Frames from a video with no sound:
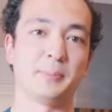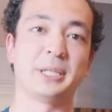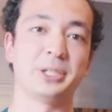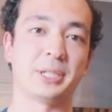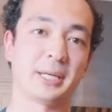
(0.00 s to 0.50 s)

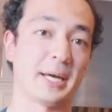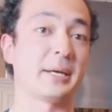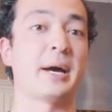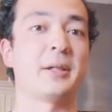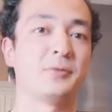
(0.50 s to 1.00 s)
Beijing and
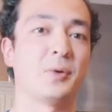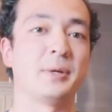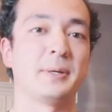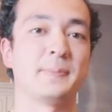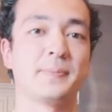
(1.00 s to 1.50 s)

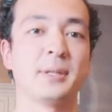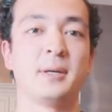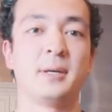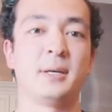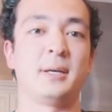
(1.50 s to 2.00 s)
California.
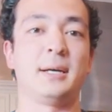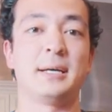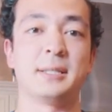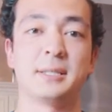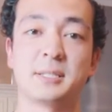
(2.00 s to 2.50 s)

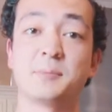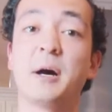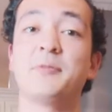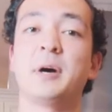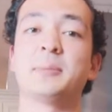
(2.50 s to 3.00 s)
And this is
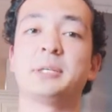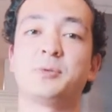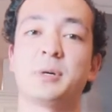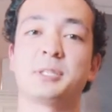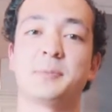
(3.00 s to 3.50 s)
my
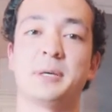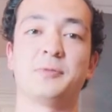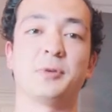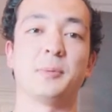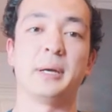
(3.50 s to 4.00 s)
family's recipe
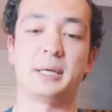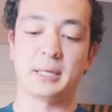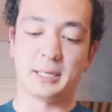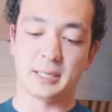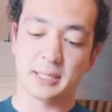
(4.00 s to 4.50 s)
for
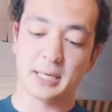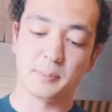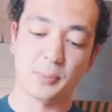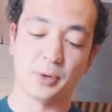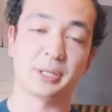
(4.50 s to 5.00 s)
making
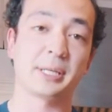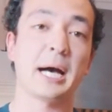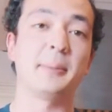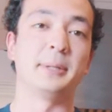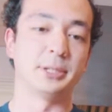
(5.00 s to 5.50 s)
pork
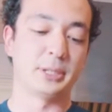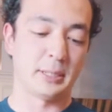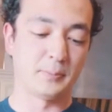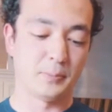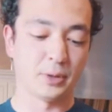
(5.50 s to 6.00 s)
cabbage
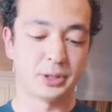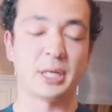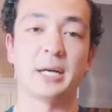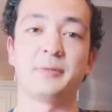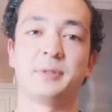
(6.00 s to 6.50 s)
and pork
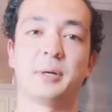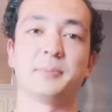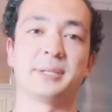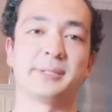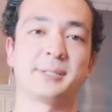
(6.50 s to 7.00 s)
chive
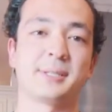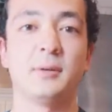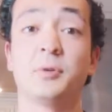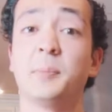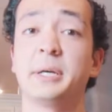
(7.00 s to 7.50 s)
dumplings.
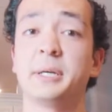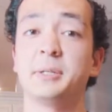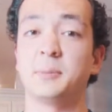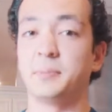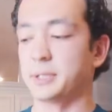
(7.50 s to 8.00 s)
For making
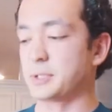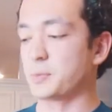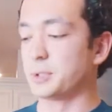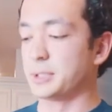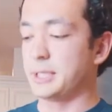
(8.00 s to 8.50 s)
dumplings,
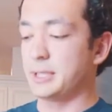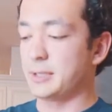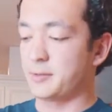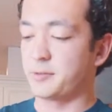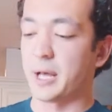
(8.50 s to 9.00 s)
we'll
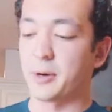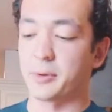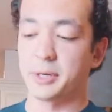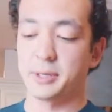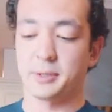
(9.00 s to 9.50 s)
need
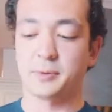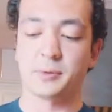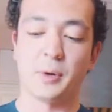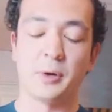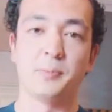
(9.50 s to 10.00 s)
flour,
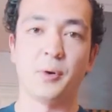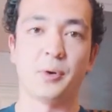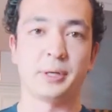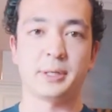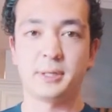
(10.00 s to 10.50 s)
ground
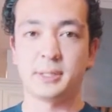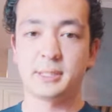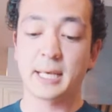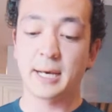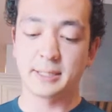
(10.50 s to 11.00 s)
pork,
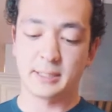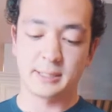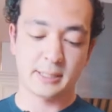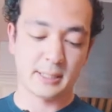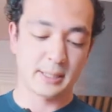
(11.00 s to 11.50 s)

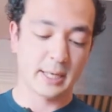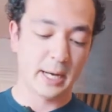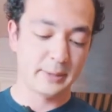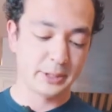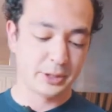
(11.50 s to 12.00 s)
scallions,
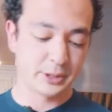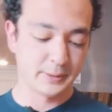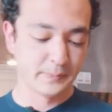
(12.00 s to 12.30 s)
cabbage,